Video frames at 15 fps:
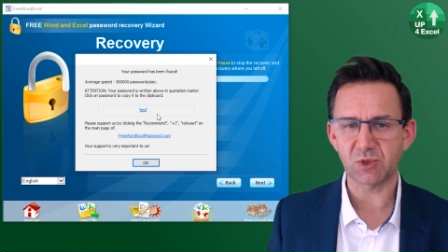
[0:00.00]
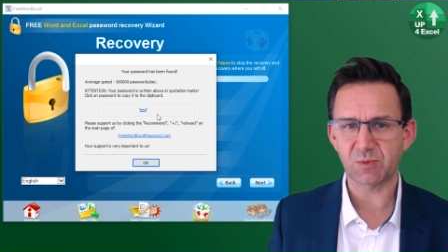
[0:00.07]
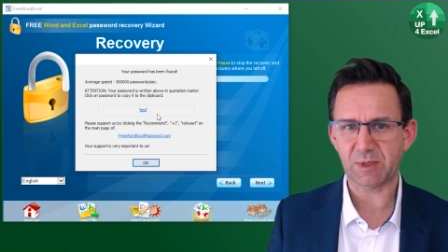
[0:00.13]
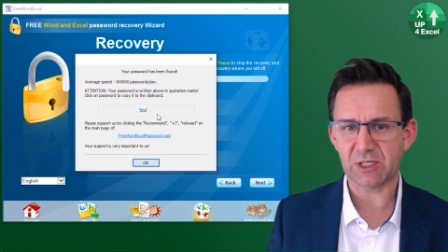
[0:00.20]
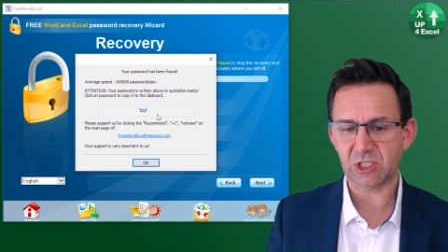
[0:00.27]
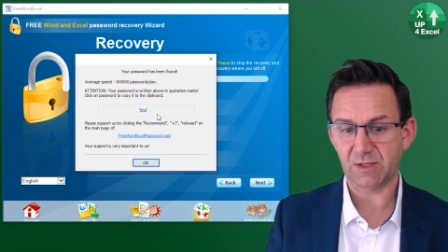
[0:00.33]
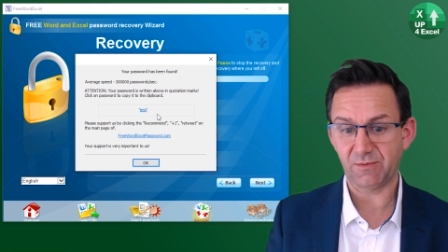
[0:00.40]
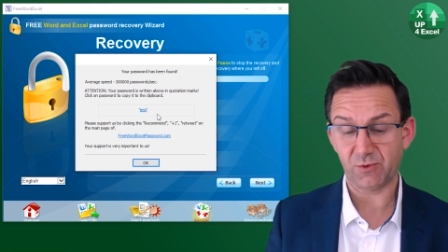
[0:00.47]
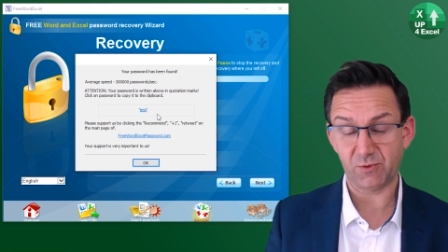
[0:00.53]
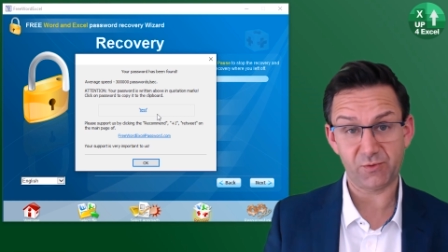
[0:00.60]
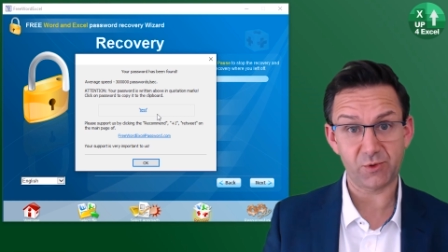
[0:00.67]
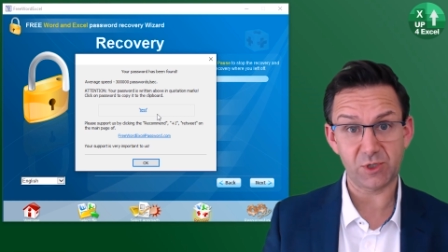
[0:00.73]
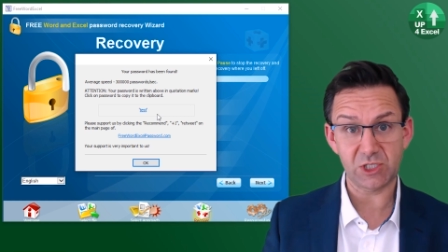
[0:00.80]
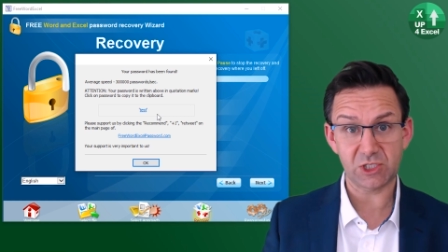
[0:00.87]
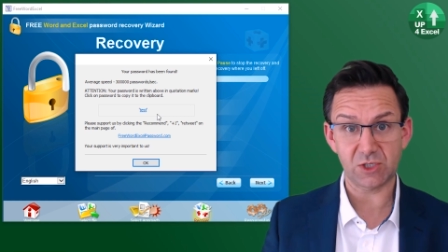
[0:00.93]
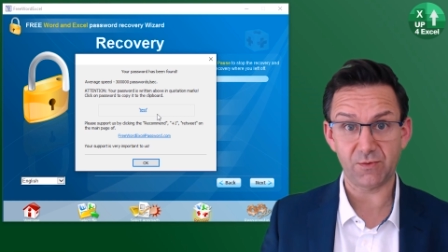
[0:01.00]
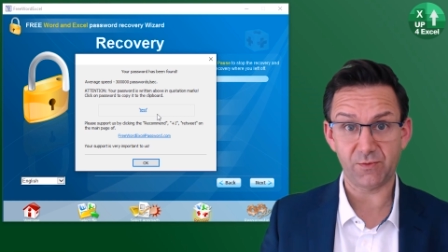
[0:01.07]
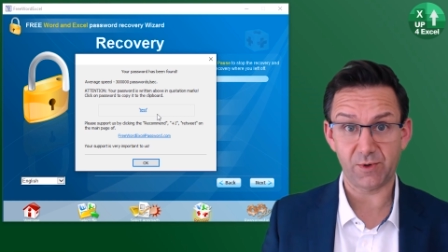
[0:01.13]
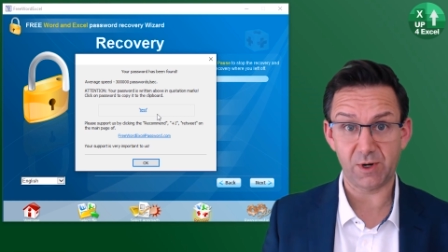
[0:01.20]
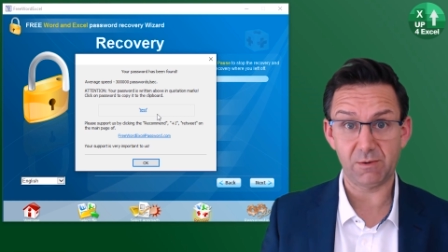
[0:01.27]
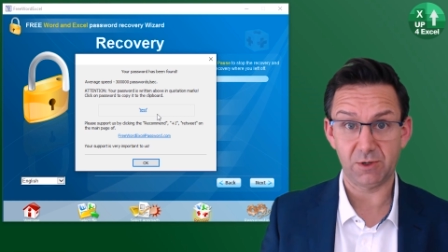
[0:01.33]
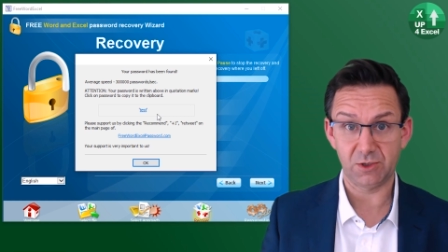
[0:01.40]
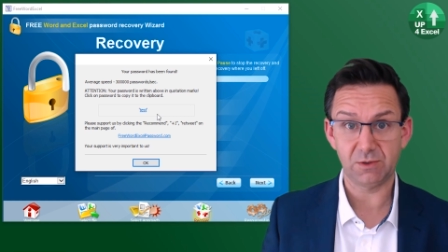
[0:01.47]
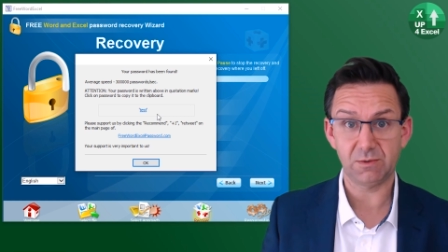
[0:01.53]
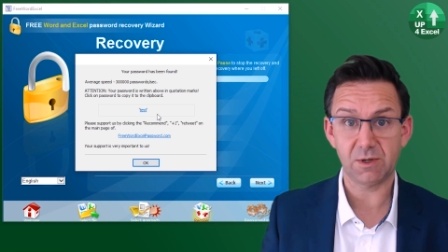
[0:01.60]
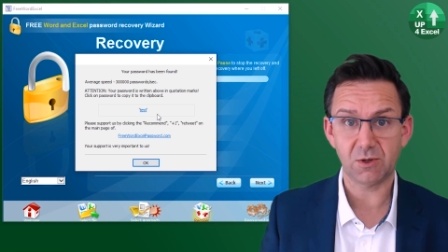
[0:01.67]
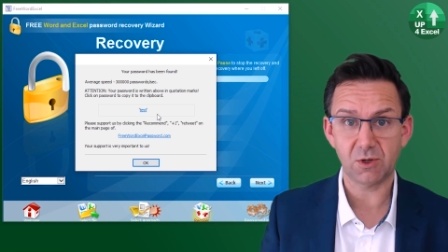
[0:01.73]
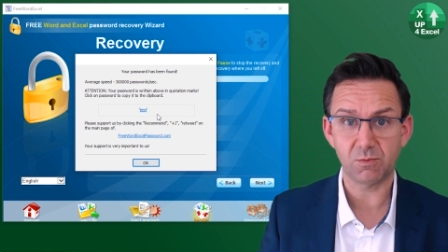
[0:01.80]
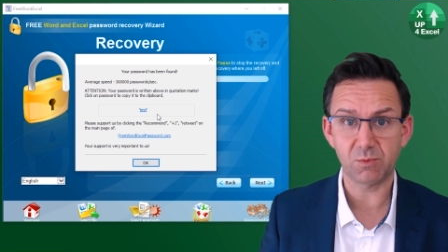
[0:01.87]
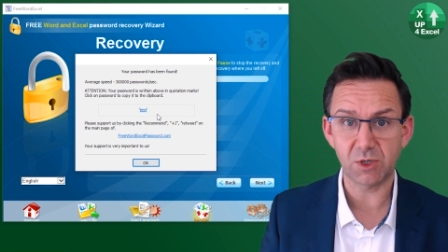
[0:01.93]
especially for free software on your
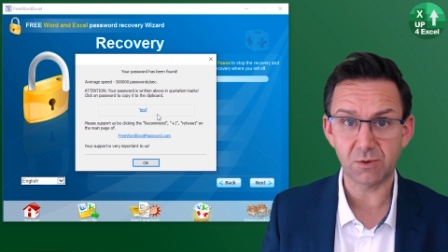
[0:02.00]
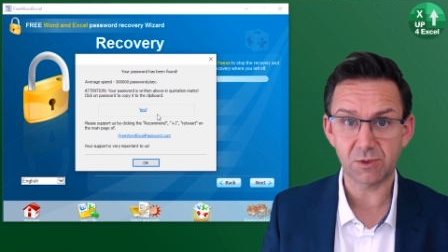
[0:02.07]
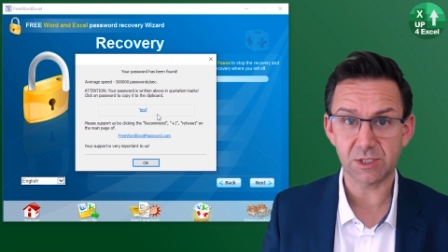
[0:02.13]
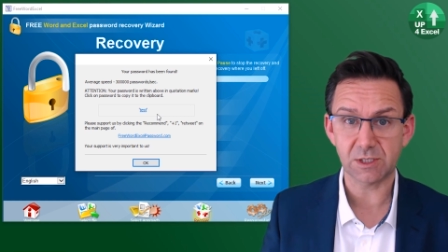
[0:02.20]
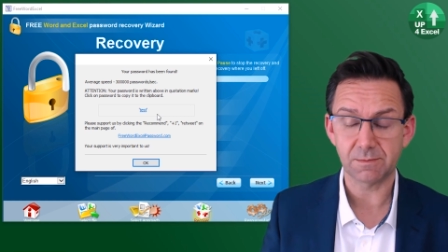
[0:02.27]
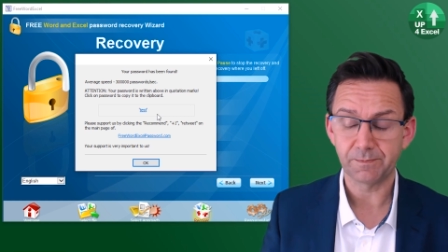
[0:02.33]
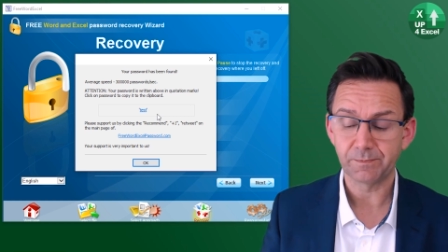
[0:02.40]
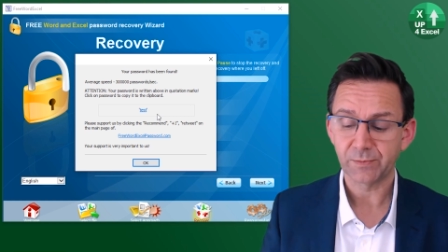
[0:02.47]
own computer.